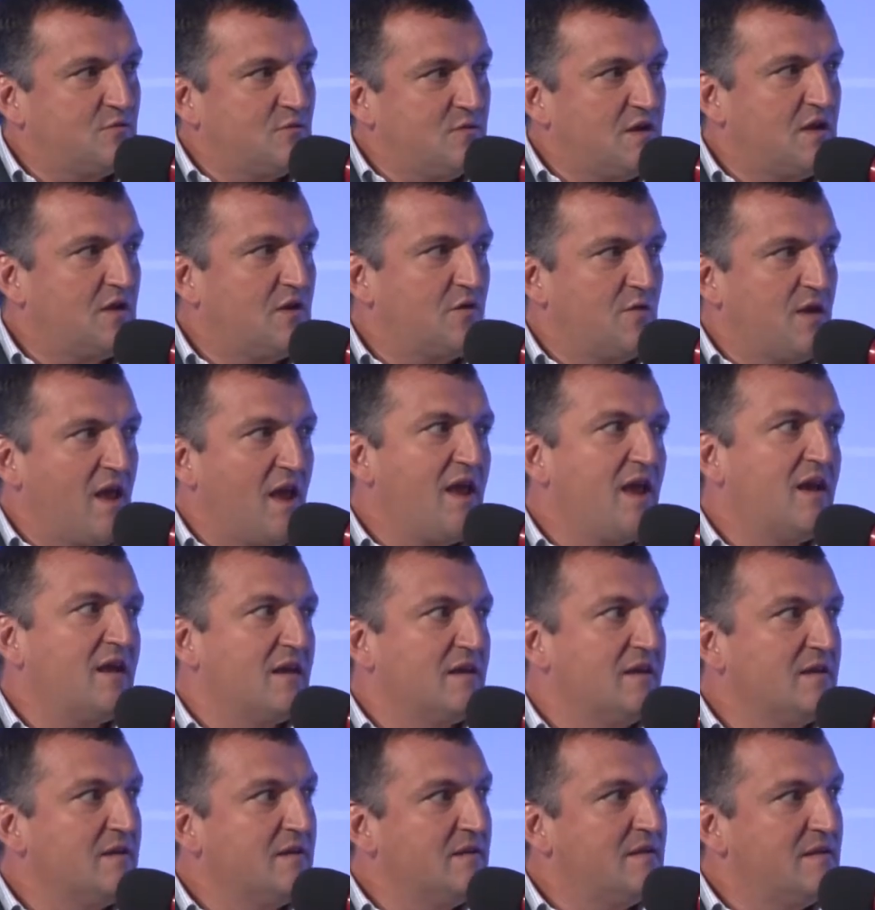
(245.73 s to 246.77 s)
be
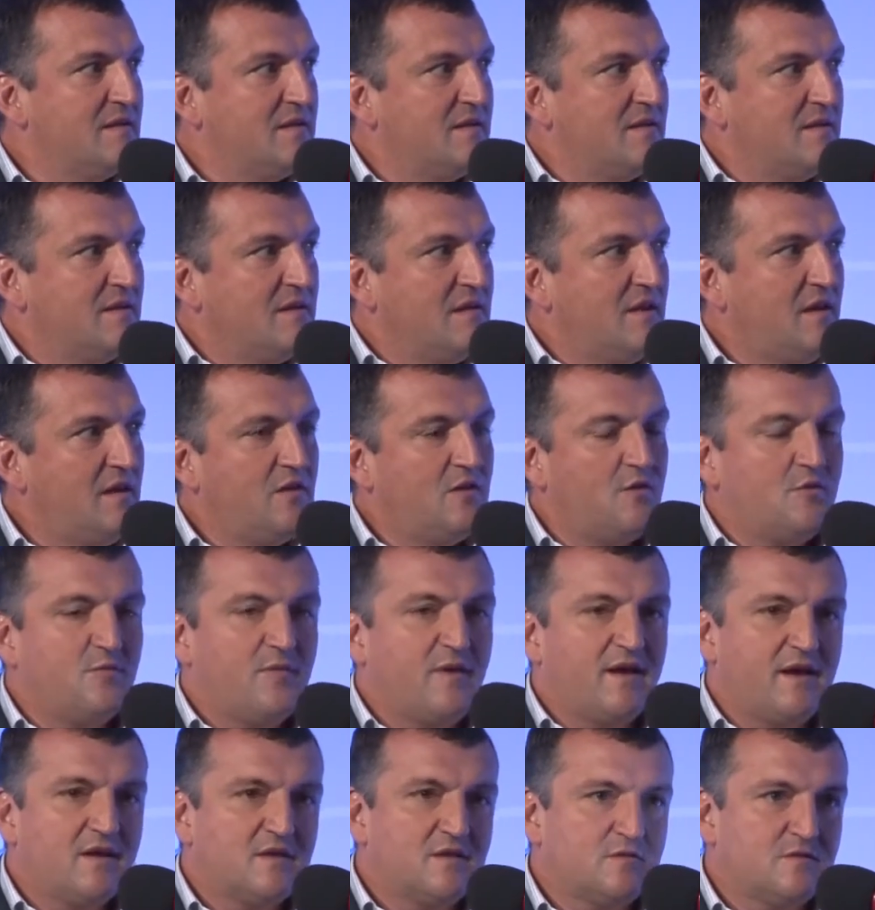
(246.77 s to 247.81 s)
created either
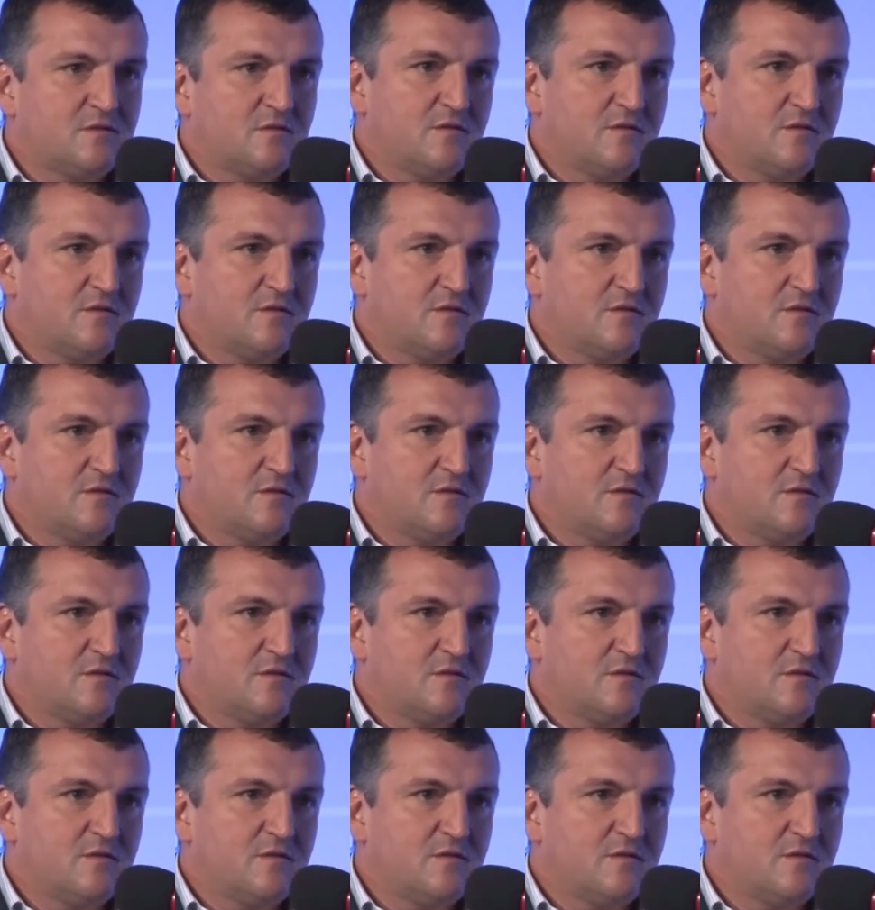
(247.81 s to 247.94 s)
by